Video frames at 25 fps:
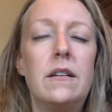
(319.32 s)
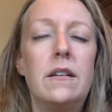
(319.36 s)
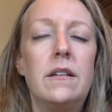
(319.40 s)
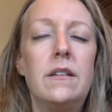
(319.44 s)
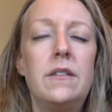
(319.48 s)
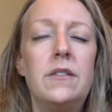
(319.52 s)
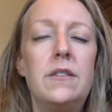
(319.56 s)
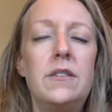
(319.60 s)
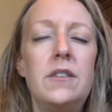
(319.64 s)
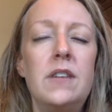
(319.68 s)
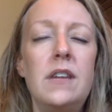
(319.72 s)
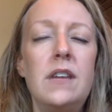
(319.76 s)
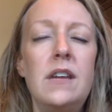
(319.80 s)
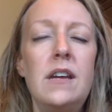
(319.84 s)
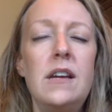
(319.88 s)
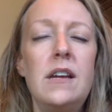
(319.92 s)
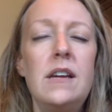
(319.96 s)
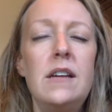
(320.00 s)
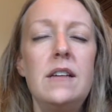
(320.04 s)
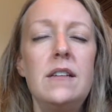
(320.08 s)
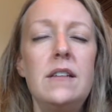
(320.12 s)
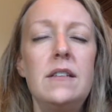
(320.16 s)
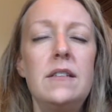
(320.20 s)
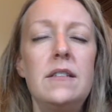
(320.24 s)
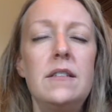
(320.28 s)

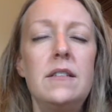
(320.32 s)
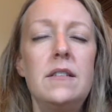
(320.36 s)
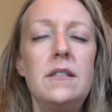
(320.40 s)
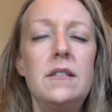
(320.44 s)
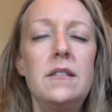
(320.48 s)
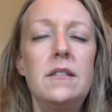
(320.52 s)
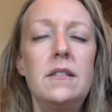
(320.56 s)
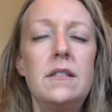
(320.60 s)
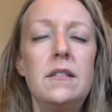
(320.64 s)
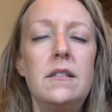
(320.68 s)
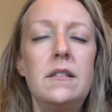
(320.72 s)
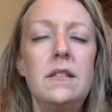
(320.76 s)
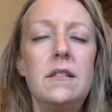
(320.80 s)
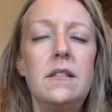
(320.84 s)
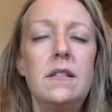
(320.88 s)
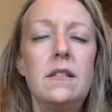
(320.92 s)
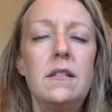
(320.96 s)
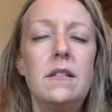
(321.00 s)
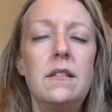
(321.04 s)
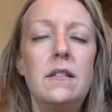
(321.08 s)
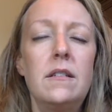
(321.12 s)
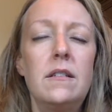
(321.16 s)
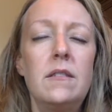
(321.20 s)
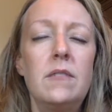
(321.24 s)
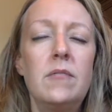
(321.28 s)
just
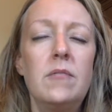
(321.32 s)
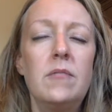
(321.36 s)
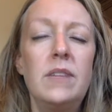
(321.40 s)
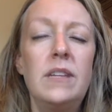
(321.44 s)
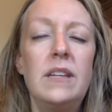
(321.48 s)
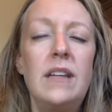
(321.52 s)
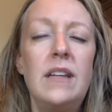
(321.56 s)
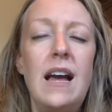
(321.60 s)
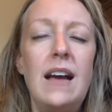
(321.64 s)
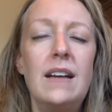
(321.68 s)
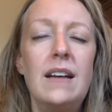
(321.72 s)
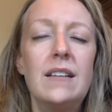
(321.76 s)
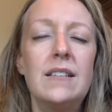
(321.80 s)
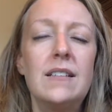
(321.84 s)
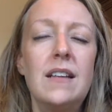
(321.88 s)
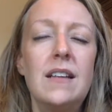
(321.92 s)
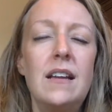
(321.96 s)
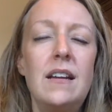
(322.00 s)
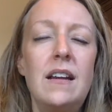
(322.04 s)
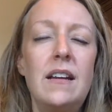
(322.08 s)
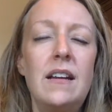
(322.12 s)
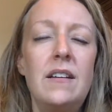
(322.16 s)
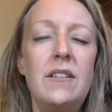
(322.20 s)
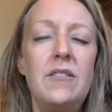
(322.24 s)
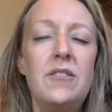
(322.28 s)
relax
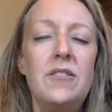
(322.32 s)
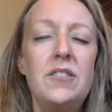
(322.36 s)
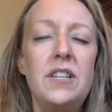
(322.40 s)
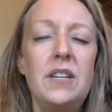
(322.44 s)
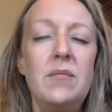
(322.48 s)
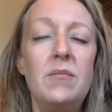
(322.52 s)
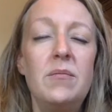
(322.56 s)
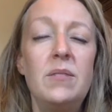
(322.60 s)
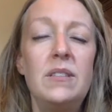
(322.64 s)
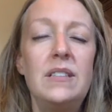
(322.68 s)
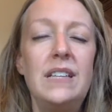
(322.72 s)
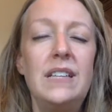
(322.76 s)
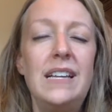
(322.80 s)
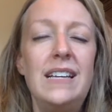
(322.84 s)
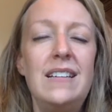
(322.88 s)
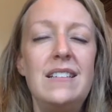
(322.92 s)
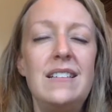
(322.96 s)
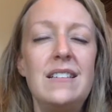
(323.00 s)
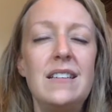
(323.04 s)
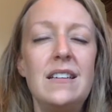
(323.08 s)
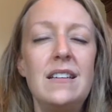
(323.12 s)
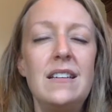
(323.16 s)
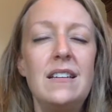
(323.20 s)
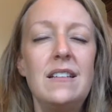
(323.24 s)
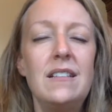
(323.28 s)
that energy,
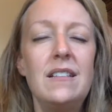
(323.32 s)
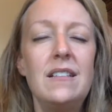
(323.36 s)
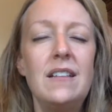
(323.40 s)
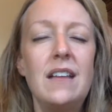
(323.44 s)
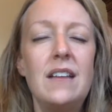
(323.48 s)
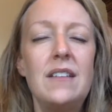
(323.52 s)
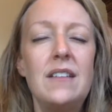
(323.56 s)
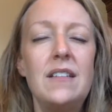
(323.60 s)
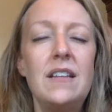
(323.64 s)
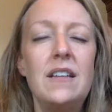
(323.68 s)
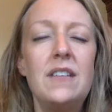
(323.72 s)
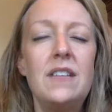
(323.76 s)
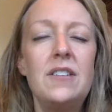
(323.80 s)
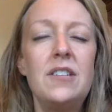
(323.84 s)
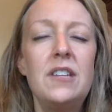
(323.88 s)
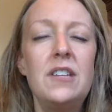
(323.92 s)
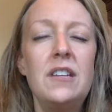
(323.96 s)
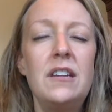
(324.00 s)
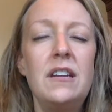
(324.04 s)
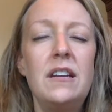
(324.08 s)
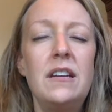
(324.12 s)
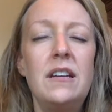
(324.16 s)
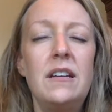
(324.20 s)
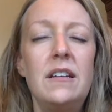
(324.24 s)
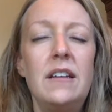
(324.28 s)
release it, that
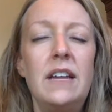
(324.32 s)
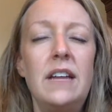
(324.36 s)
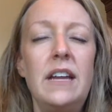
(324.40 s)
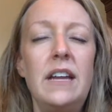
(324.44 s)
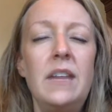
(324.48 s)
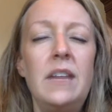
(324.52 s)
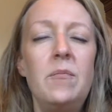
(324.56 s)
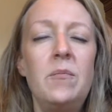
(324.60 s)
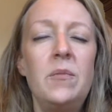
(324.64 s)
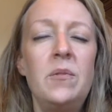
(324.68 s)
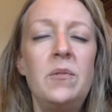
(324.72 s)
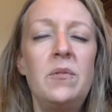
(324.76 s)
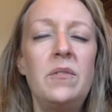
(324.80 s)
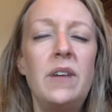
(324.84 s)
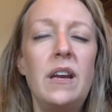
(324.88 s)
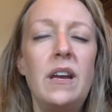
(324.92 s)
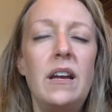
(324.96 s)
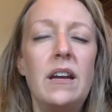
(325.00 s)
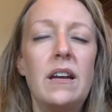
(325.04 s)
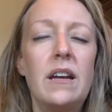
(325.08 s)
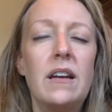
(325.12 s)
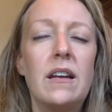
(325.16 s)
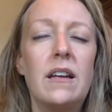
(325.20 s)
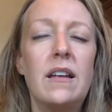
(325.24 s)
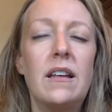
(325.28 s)
tension, and keep
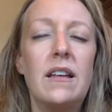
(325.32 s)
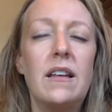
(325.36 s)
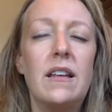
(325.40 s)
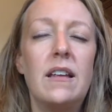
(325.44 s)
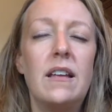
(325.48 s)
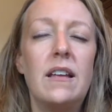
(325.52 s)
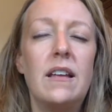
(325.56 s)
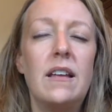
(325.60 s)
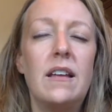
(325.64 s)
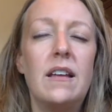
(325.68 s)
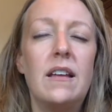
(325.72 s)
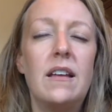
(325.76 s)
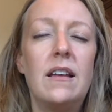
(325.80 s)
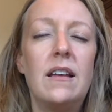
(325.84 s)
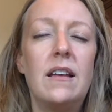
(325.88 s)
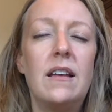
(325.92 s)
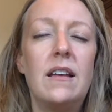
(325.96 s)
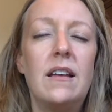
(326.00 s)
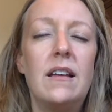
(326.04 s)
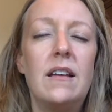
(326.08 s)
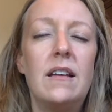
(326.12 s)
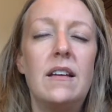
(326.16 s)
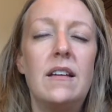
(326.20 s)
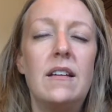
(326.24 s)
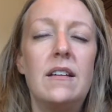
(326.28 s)
moving.
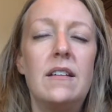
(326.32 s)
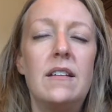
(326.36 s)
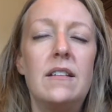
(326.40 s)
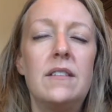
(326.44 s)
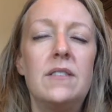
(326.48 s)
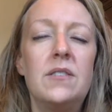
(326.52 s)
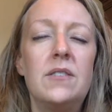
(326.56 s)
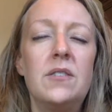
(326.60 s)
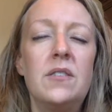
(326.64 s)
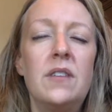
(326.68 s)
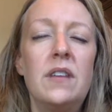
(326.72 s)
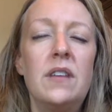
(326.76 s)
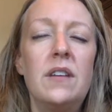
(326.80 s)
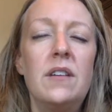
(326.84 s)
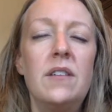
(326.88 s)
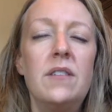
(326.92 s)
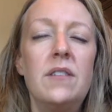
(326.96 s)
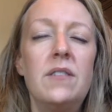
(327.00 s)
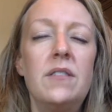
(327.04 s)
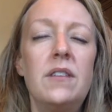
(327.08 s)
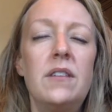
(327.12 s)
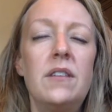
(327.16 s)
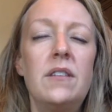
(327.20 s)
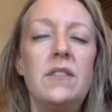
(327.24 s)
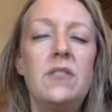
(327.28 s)
So that
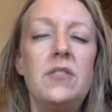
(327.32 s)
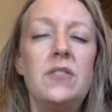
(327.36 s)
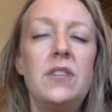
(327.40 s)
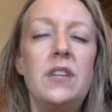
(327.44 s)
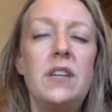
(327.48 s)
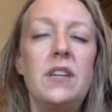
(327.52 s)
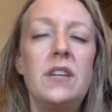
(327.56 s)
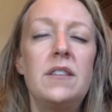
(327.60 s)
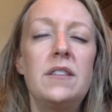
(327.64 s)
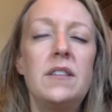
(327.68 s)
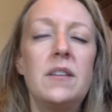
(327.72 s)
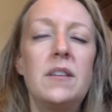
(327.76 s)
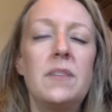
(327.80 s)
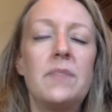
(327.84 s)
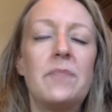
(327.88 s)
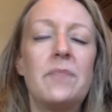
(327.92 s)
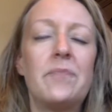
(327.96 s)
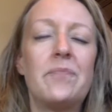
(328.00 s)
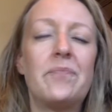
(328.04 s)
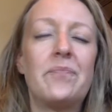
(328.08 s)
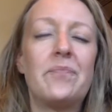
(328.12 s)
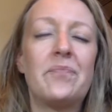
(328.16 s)
earth energy ends up